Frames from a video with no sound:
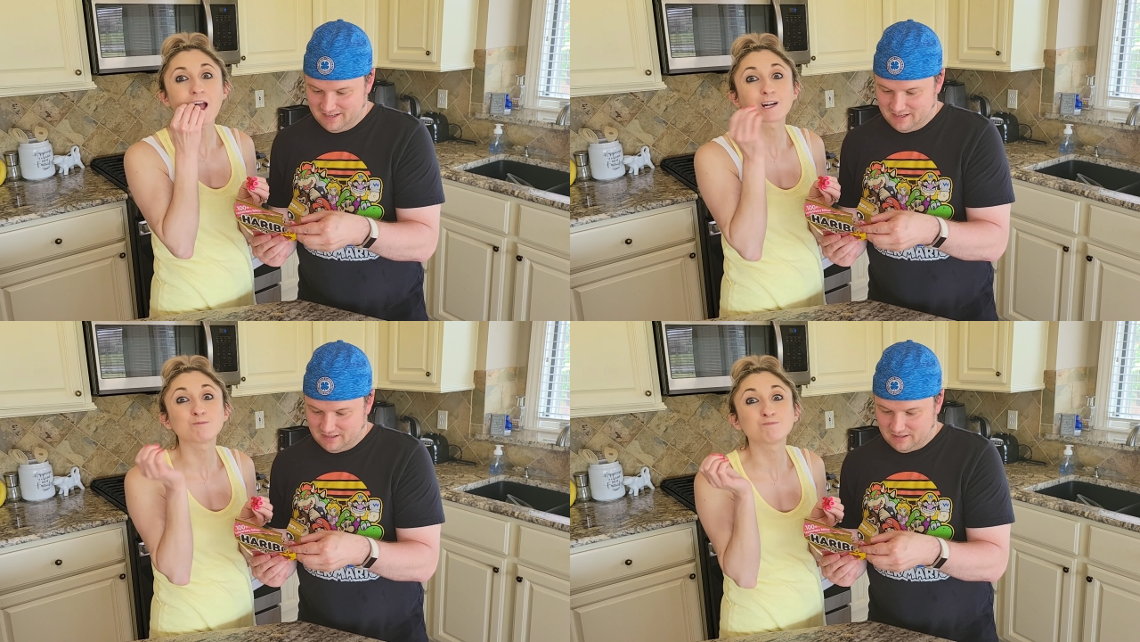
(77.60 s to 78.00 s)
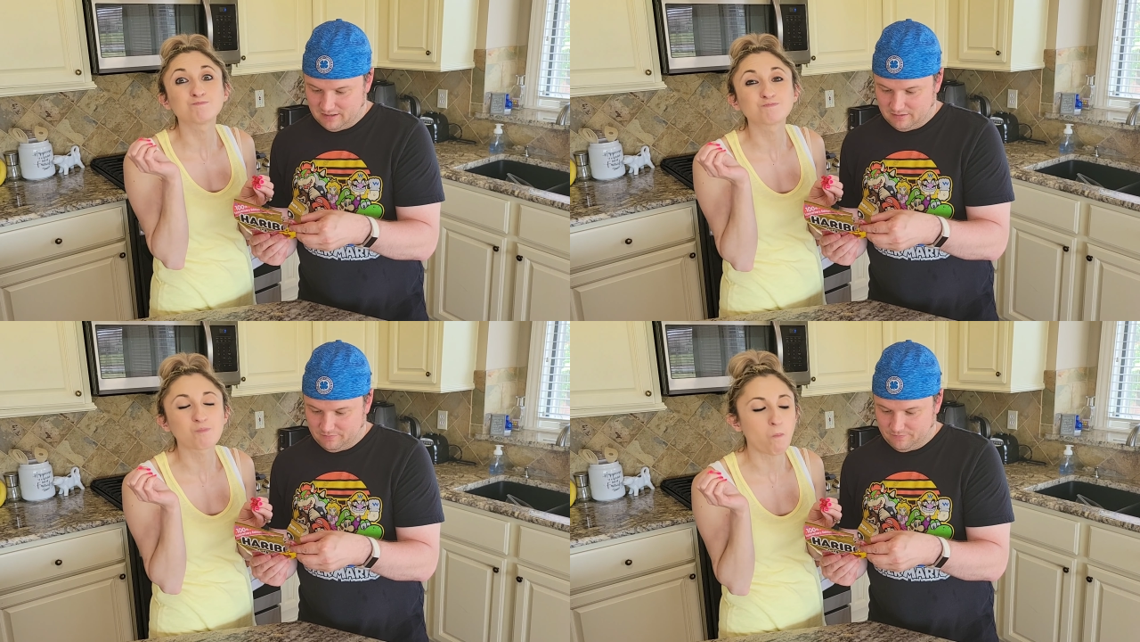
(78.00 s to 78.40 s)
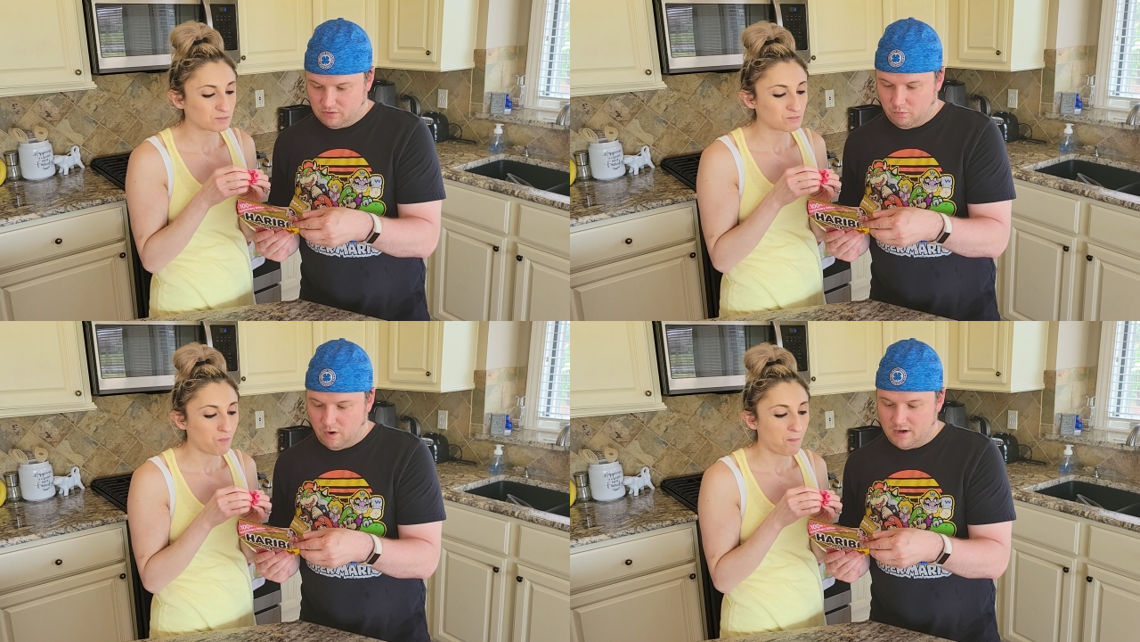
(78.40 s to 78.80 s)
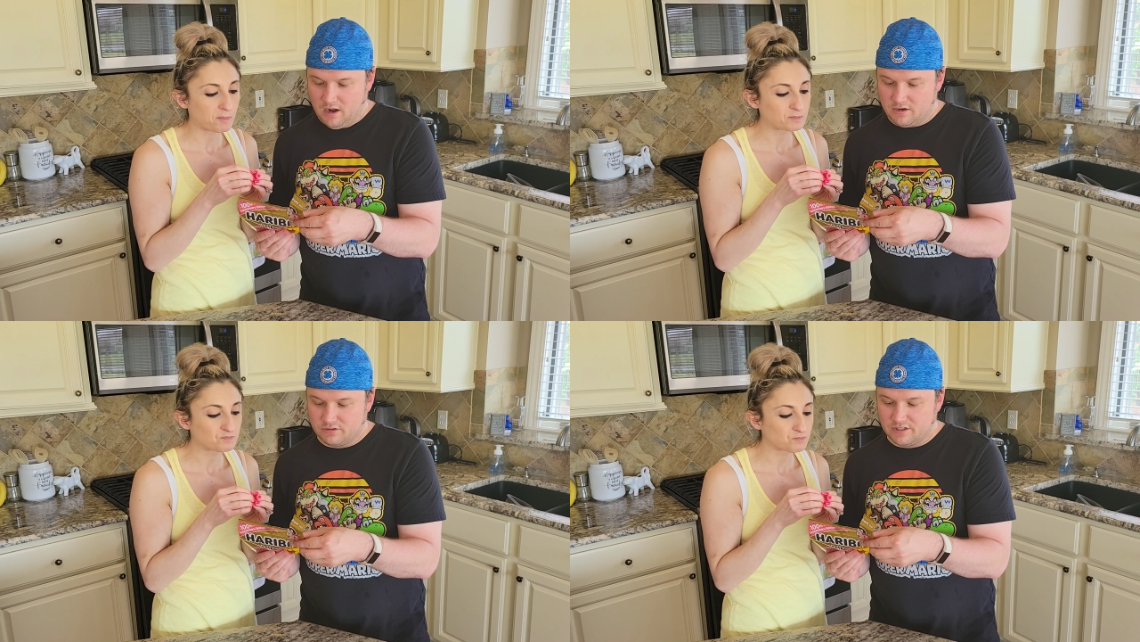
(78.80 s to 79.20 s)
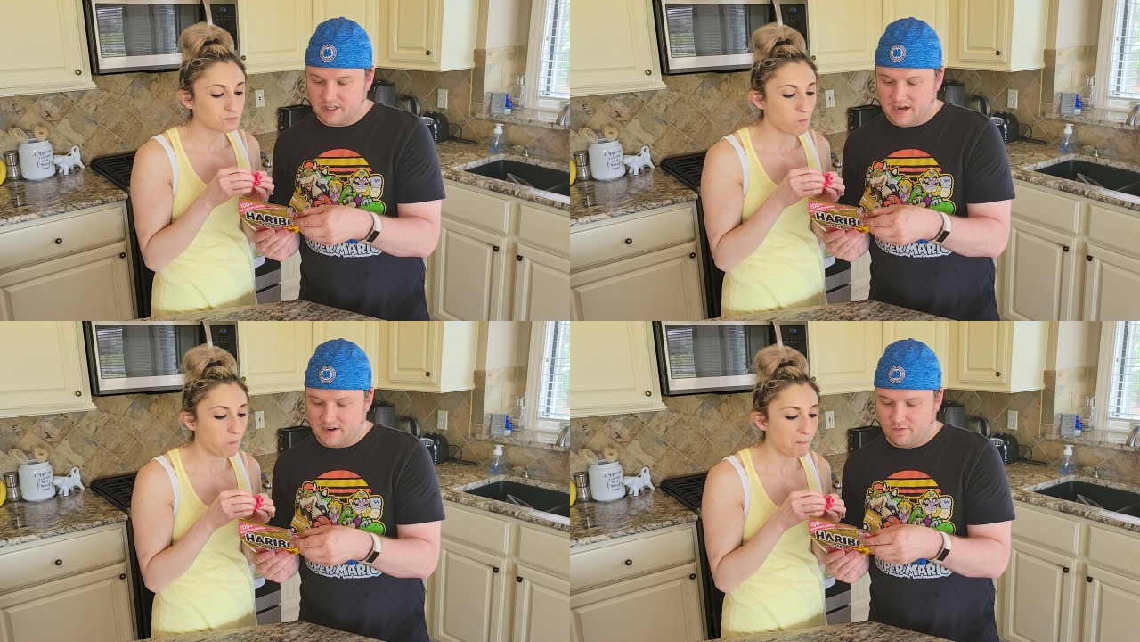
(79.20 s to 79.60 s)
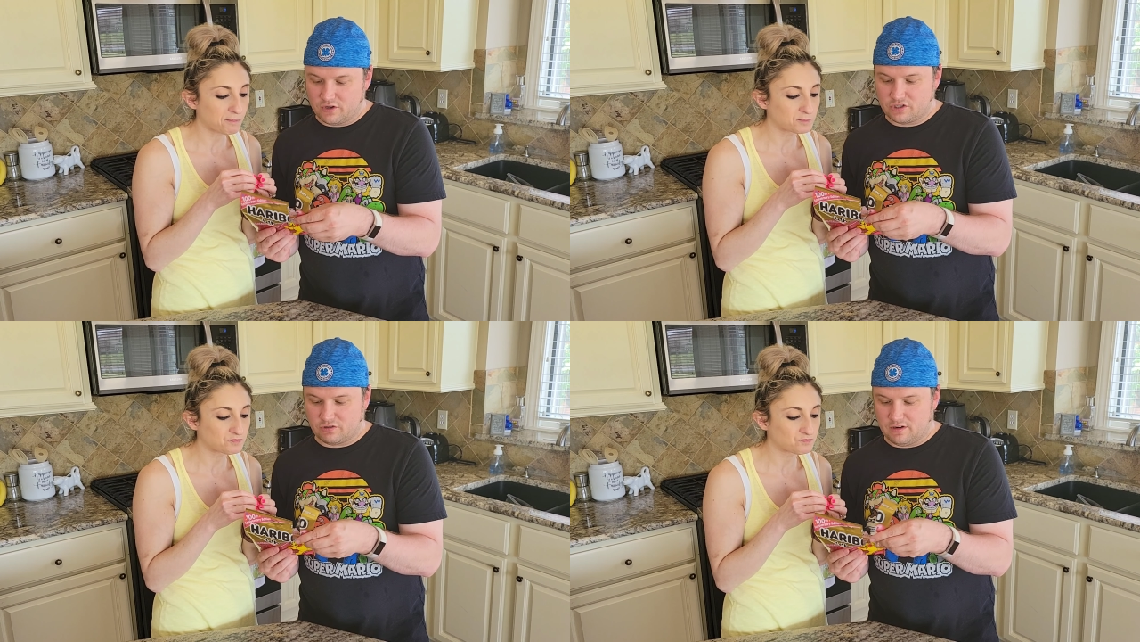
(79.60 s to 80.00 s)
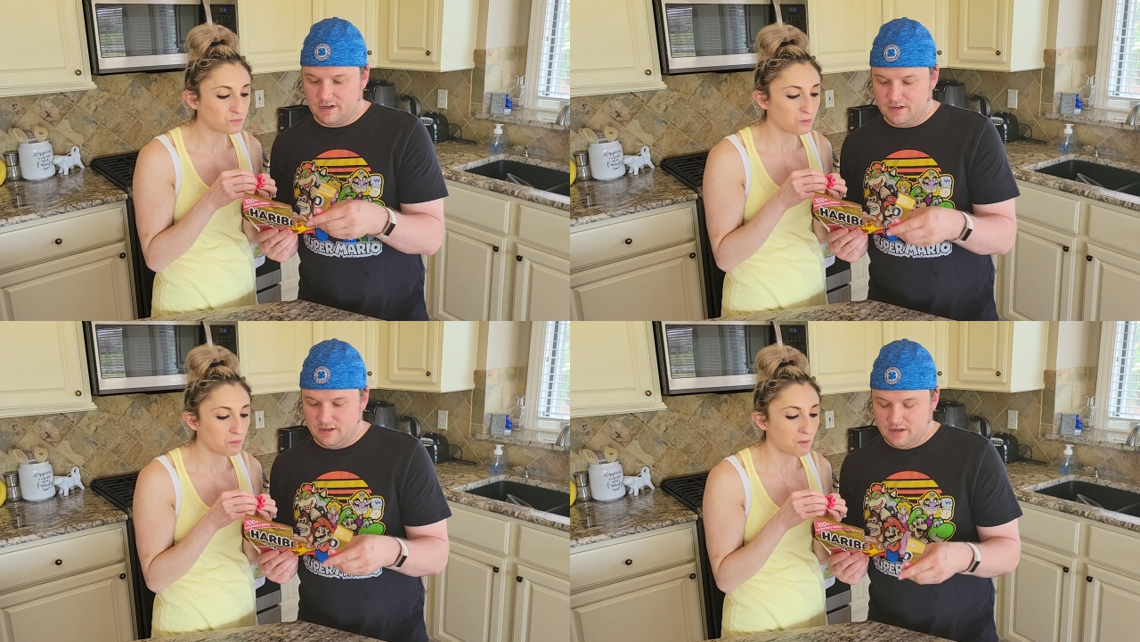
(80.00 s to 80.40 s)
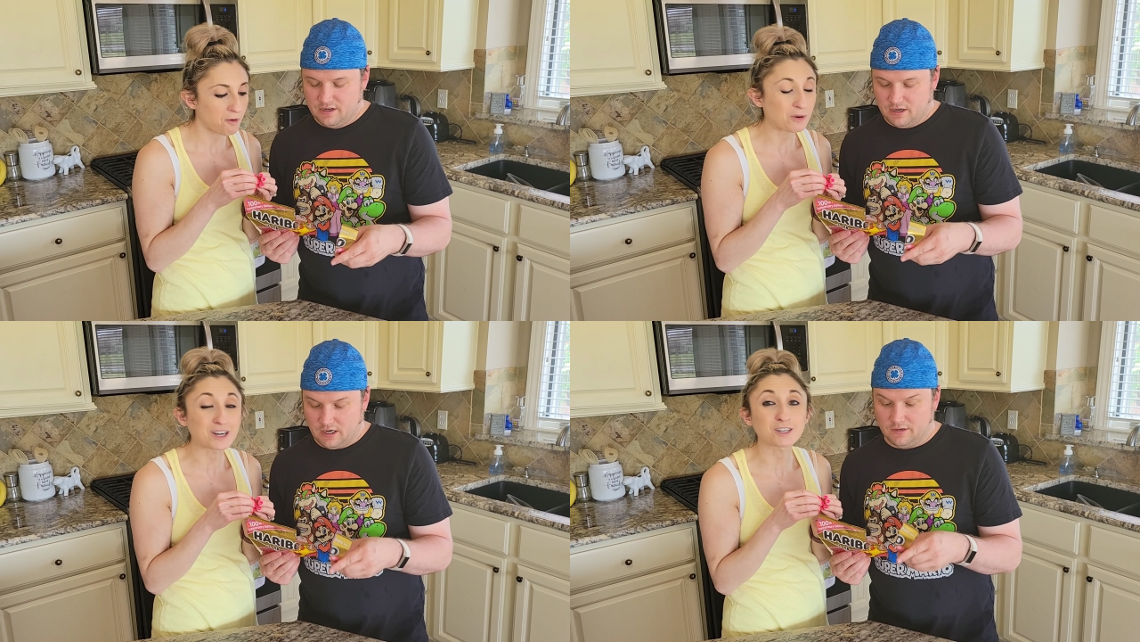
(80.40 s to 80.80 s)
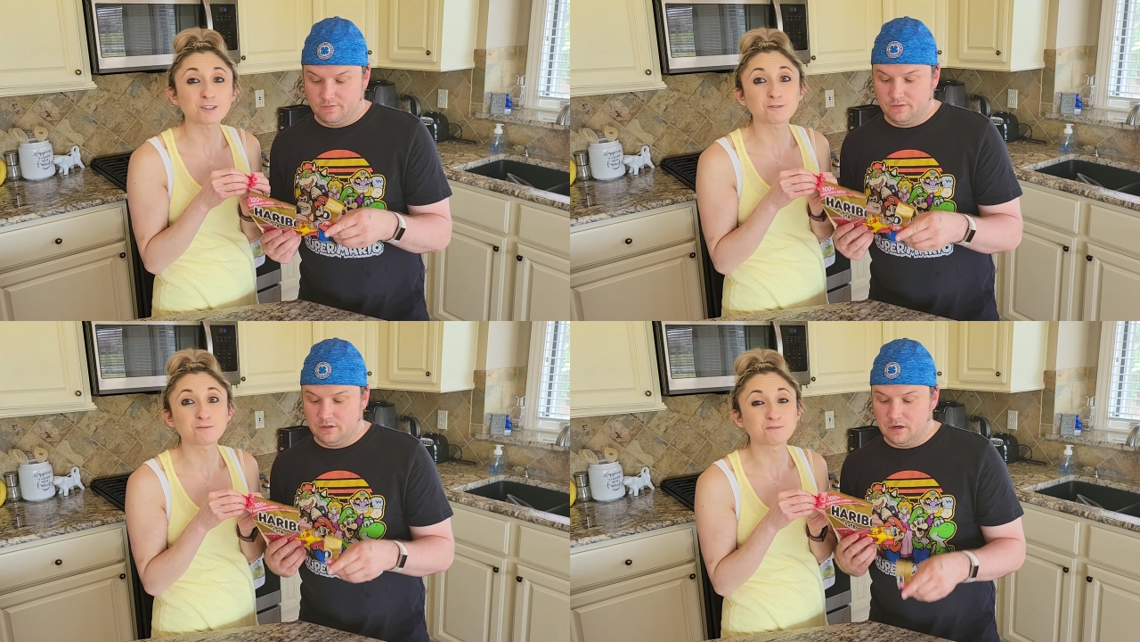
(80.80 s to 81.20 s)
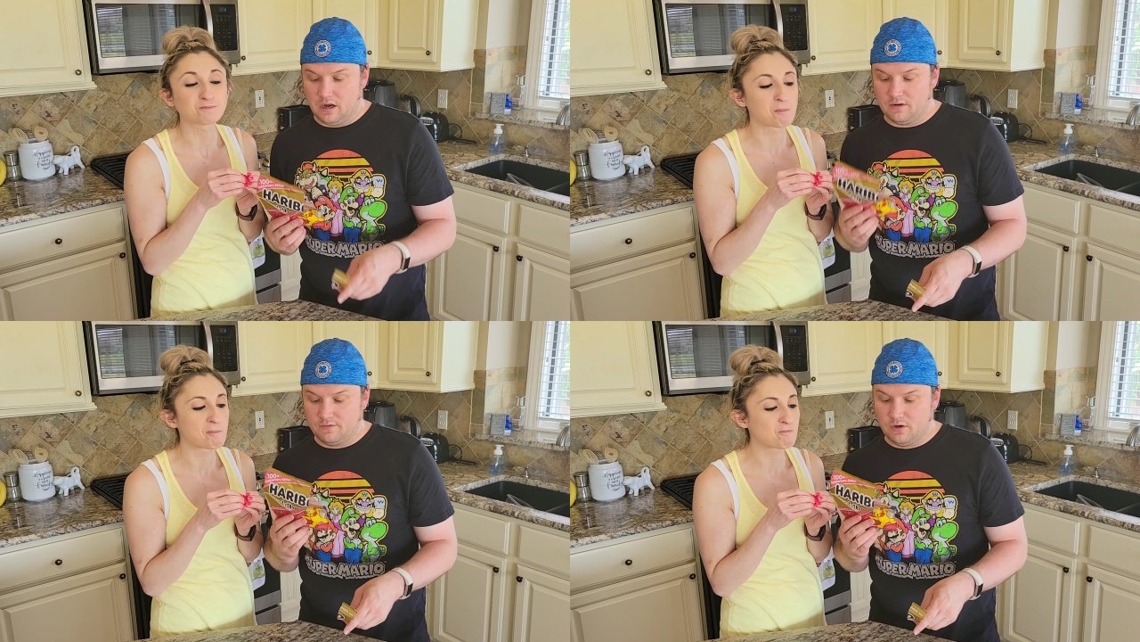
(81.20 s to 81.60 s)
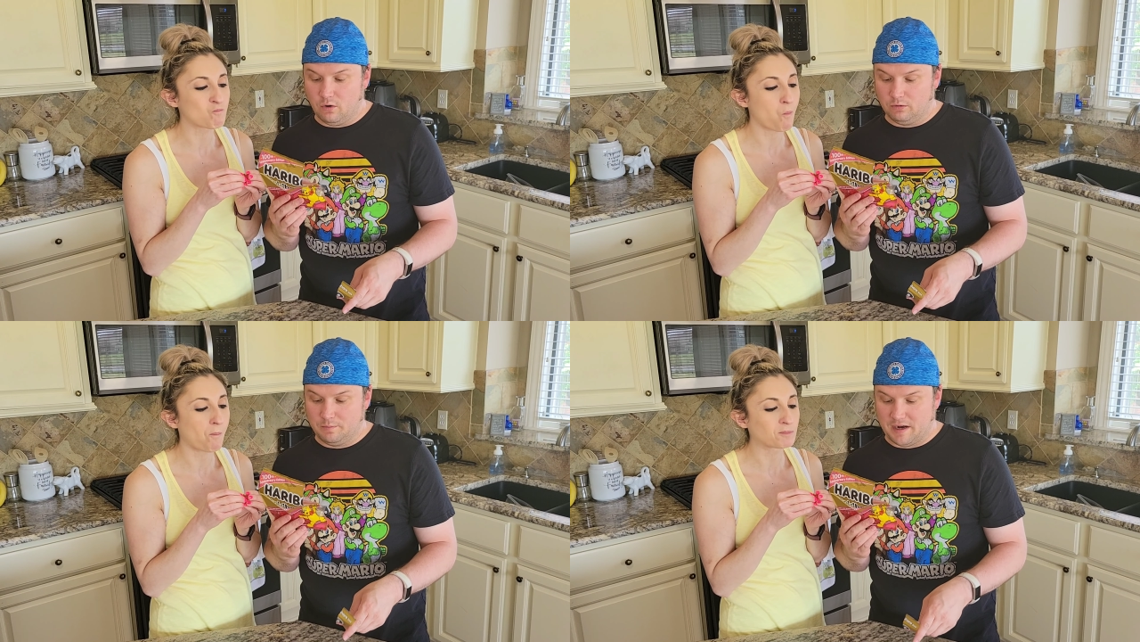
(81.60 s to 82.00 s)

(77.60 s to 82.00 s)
Speaker 1: Um. For the 100th anniversary wow. of, of Gold